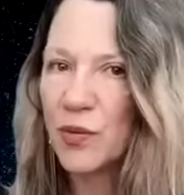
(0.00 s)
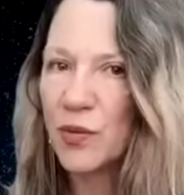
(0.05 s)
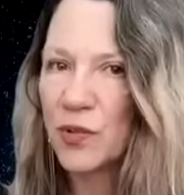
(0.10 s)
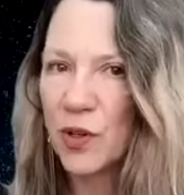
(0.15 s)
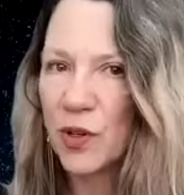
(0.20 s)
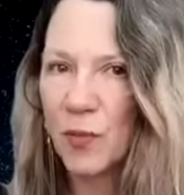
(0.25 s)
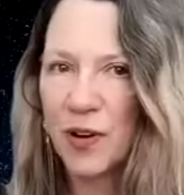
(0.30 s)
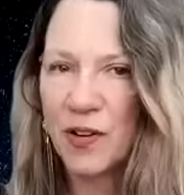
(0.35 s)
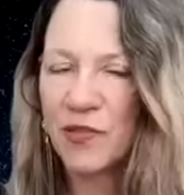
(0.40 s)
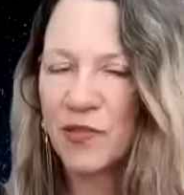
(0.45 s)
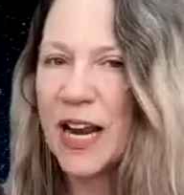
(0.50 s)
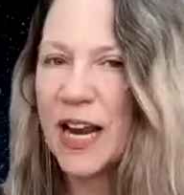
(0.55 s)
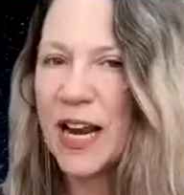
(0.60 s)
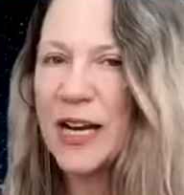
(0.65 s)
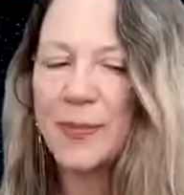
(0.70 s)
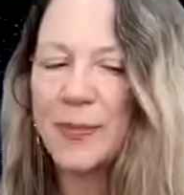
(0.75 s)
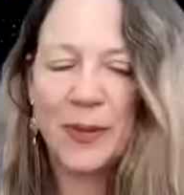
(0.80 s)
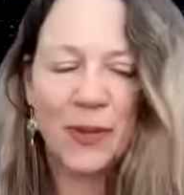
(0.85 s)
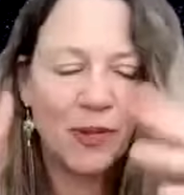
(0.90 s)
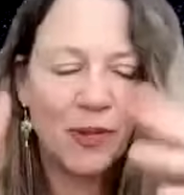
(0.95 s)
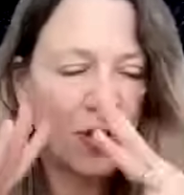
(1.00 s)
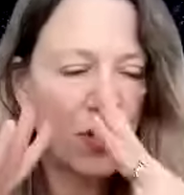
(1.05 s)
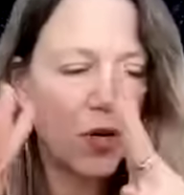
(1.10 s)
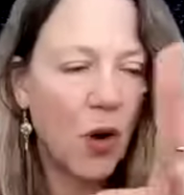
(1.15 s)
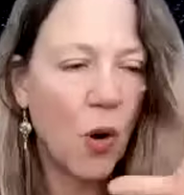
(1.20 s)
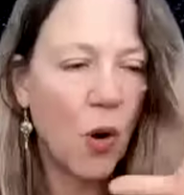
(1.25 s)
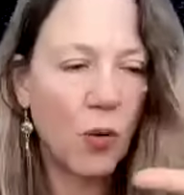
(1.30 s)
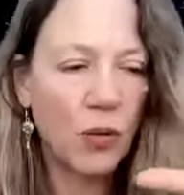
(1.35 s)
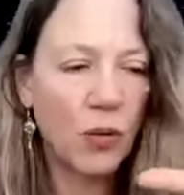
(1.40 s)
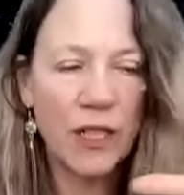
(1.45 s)
So don't be afraid of Pluto.
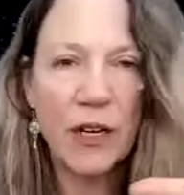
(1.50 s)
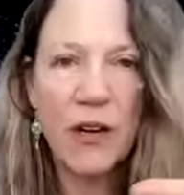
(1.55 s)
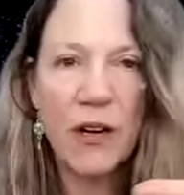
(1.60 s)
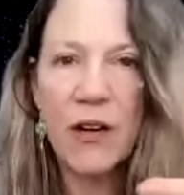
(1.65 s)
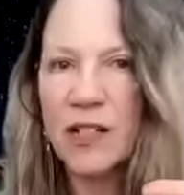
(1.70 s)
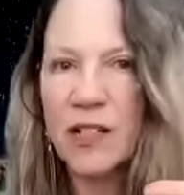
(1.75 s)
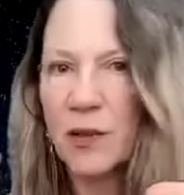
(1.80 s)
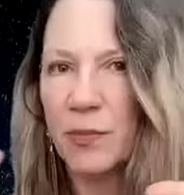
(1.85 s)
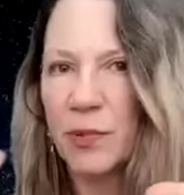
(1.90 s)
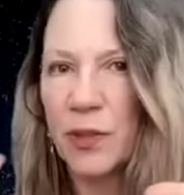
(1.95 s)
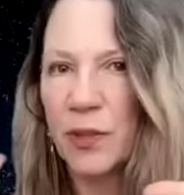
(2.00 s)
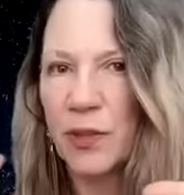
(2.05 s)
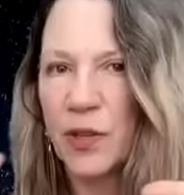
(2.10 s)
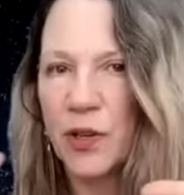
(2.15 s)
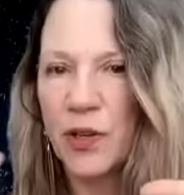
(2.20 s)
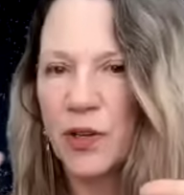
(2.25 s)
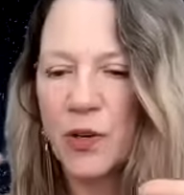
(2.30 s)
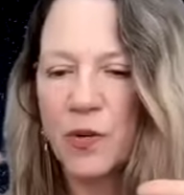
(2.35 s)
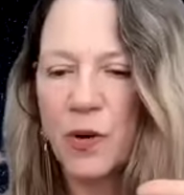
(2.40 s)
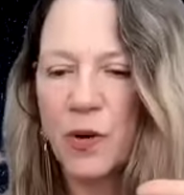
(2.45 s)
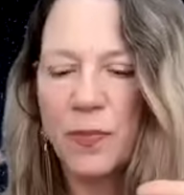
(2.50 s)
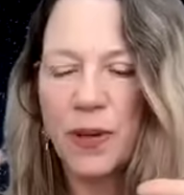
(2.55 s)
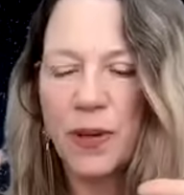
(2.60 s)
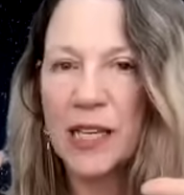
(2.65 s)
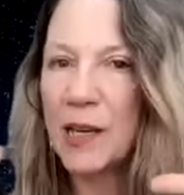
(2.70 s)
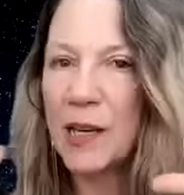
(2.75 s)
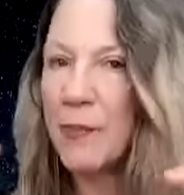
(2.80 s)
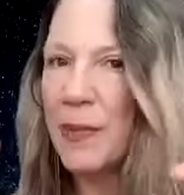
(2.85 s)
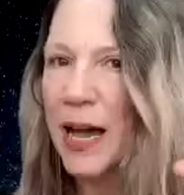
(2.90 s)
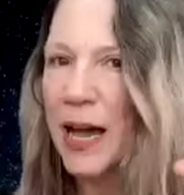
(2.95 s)
You're holding on to Pluto. You are
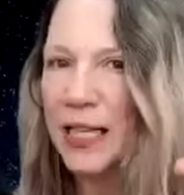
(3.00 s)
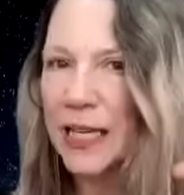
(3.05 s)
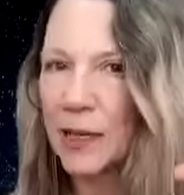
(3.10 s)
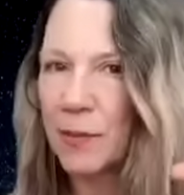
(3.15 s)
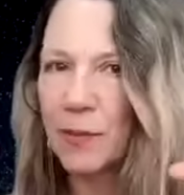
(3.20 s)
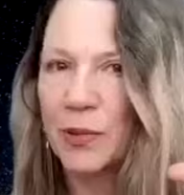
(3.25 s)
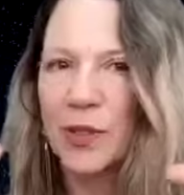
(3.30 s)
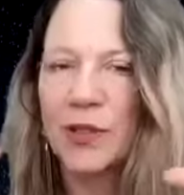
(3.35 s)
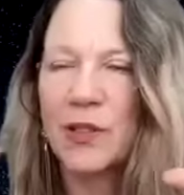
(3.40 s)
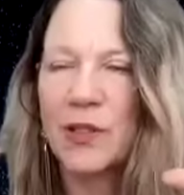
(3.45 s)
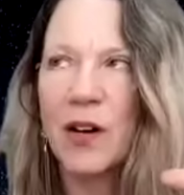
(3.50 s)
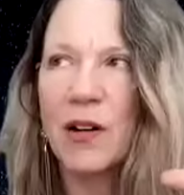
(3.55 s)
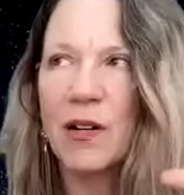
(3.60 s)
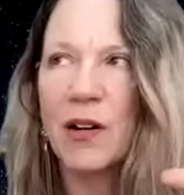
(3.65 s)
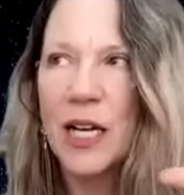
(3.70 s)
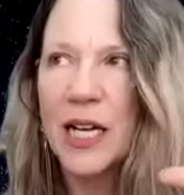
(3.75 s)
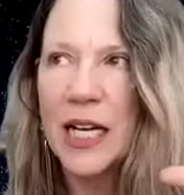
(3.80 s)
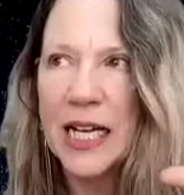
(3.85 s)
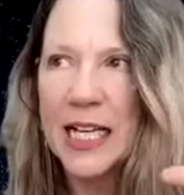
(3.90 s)
piggybacking Pluto.